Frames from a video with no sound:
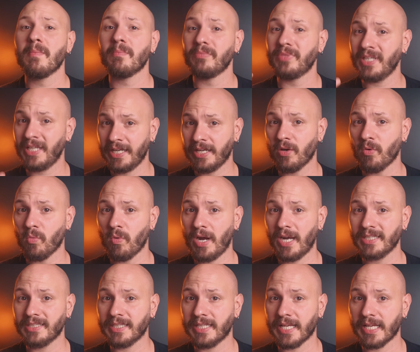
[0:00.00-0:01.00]
black and
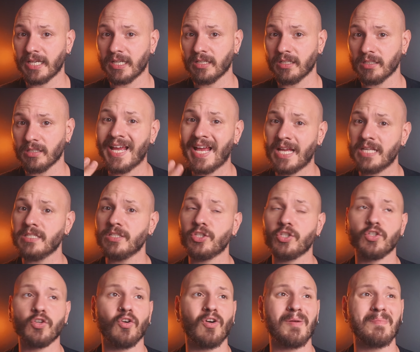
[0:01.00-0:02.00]
white can
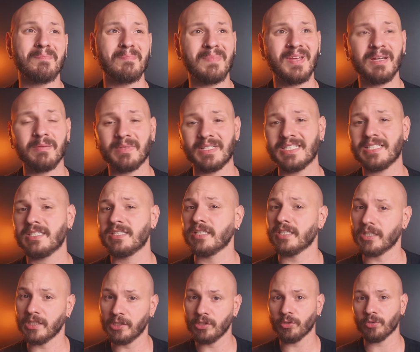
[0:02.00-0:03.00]
enhance your
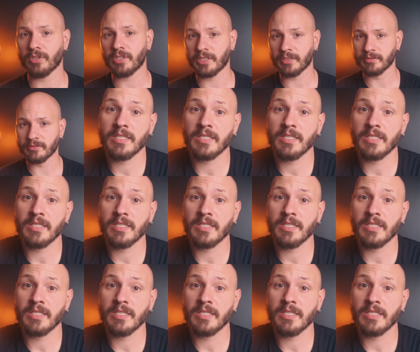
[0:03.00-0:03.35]
minimalistic look,